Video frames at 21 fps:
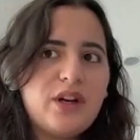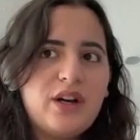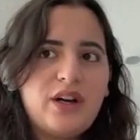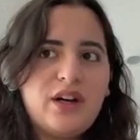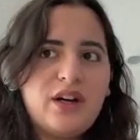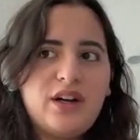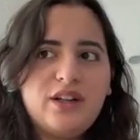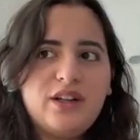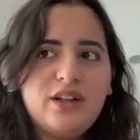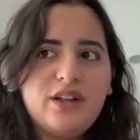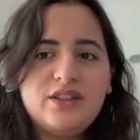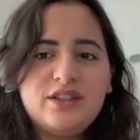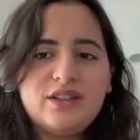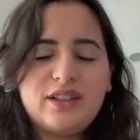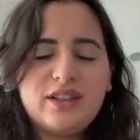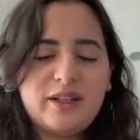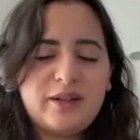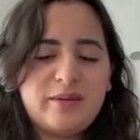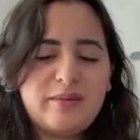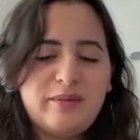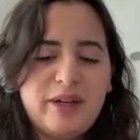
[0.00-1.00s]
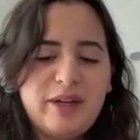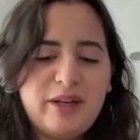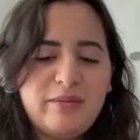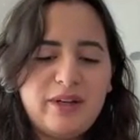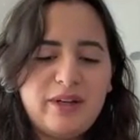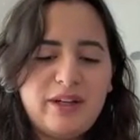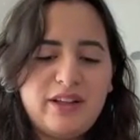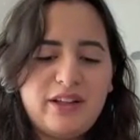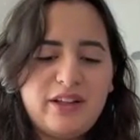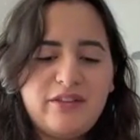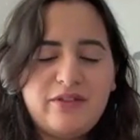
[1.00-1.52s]
It just like made
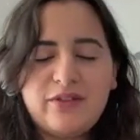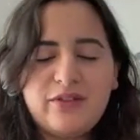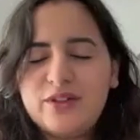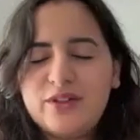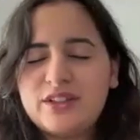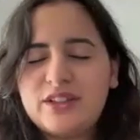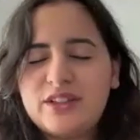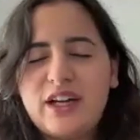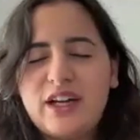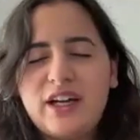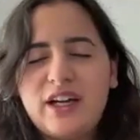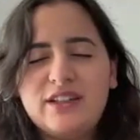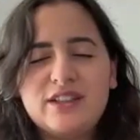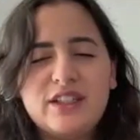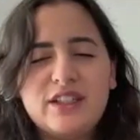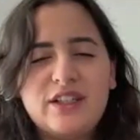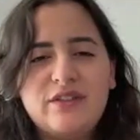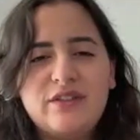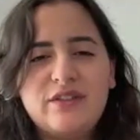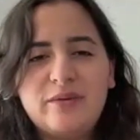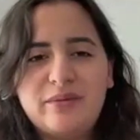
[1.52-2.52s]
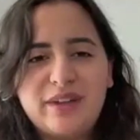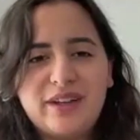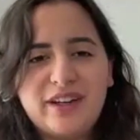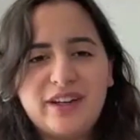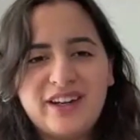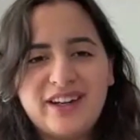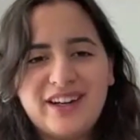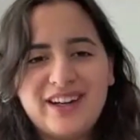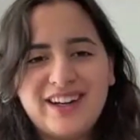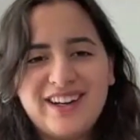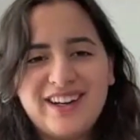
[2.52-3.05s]
my love for science even
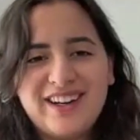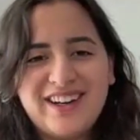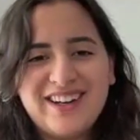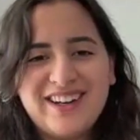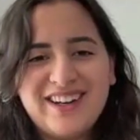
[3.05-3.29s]
bigger.